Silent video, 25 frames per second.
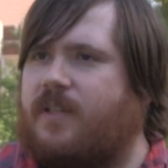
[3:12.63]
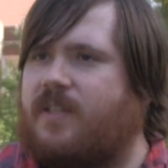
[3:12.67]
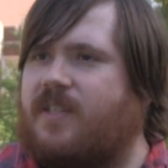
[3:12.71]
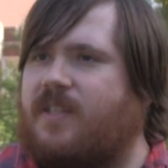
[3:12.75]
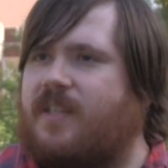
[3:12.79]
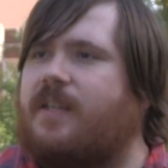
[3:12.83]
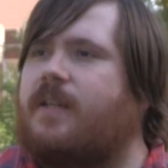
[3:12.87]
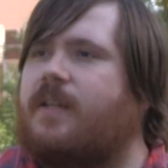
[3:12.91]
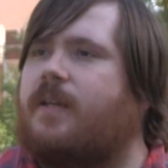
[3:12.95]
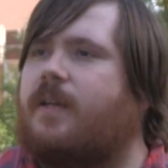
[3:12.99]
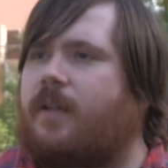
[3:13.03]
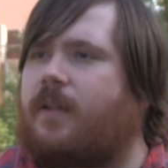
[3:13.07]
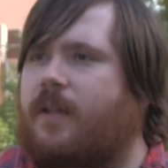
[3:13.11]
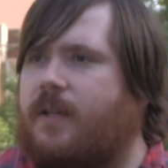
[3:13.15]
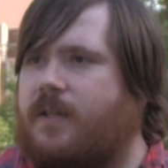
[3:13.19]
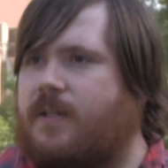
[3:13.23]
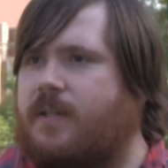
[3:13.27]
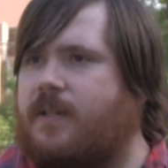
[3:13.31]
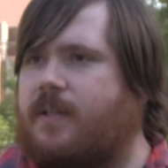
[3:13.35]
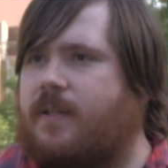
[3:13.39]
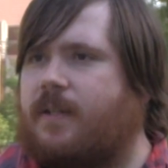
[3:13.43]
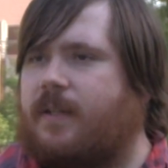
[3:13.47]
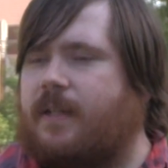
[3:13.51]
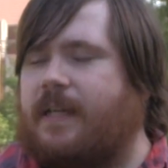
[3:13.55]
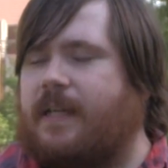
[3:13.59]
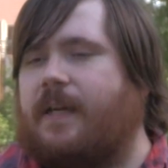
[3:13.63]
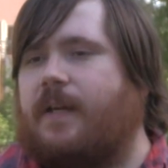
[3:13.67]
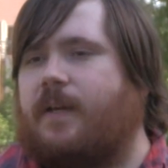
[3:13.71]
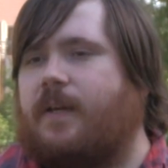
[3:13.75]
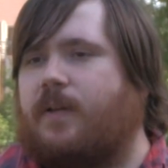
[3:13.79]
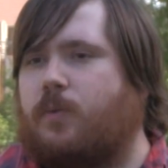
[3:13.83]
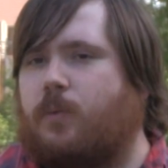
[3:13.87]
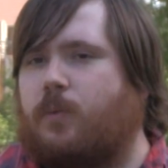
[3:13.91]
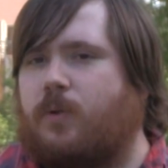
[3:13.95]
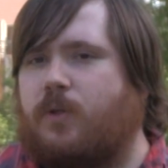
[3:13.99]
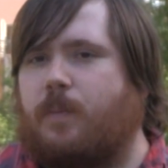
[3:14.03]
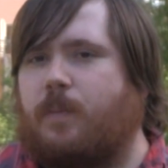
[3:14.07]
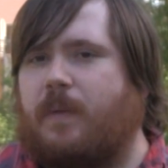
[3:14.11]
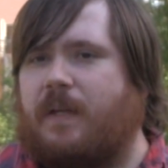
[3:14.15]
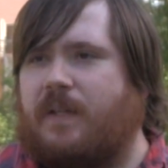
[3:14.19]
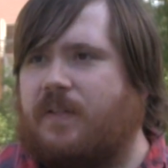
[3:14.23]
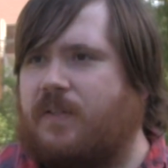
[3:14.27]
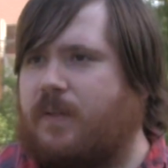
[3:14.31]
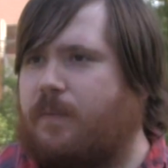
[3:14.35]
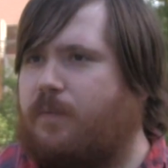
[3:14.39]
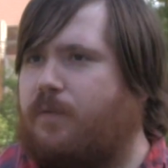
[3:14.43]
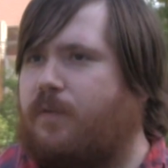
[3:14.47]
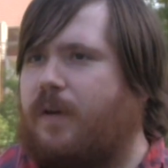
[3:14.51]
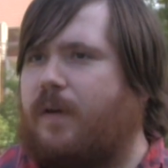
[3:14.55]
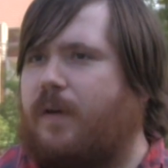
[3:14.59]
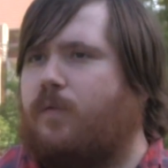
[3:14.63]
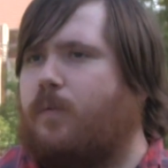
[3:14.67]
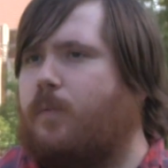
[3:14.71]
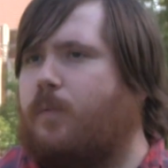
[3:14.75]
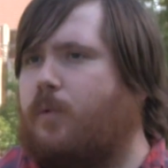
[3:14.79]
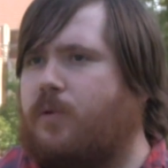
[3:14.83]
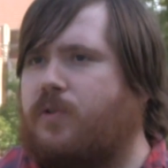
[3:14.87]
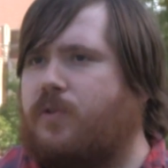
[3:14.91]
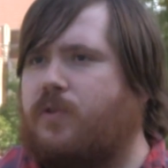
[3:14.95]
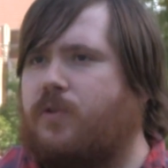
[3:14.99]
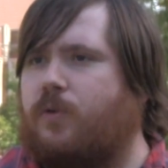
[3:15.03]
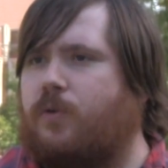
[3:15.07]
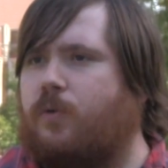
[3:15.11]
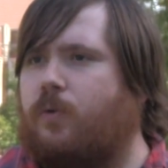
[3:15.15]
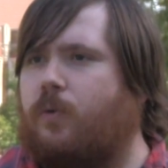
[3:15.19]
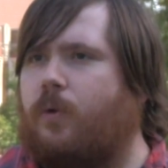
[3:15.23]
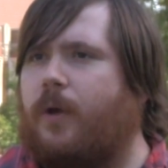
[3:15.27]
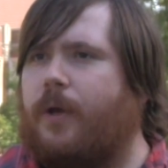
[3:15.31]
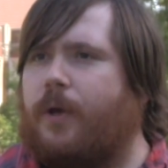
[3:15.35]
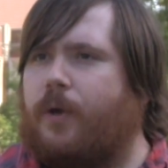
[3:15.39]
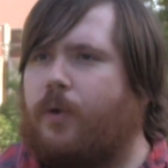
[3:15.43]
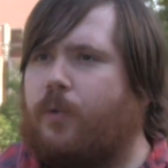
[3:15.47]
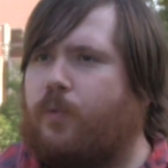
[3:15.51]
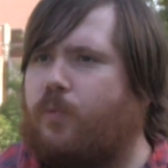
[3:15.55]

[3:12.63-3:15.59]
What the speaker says: syndicalist leanings, which means I'm favorable to